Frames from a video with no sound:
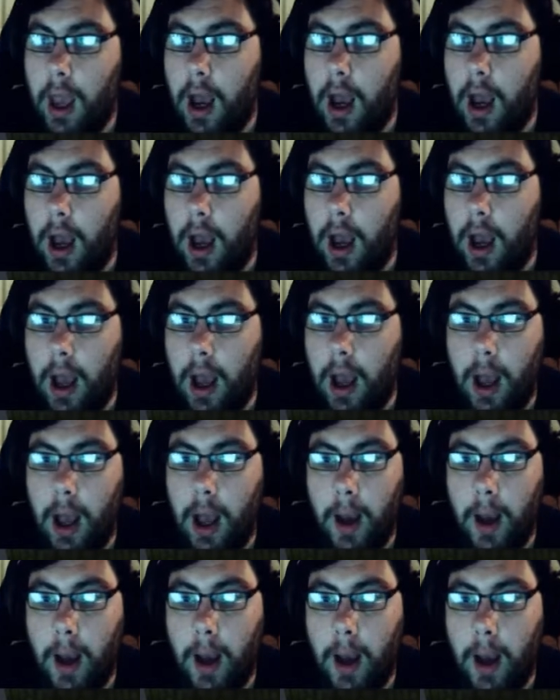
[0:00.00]

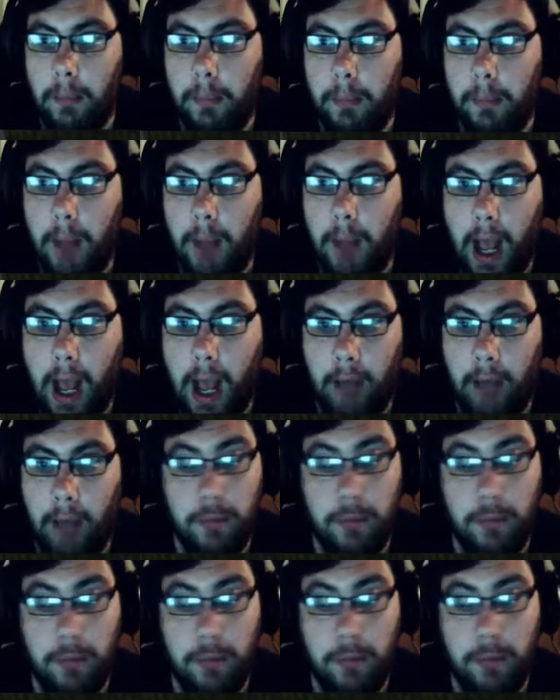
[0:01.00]
And
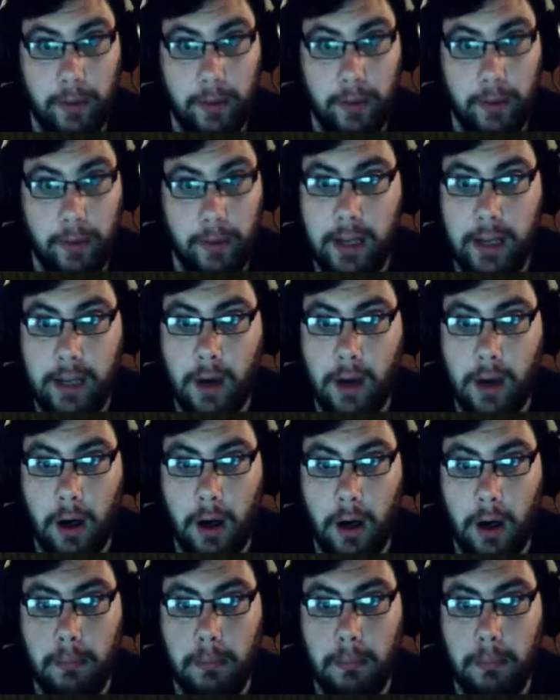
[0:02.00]
remember, these are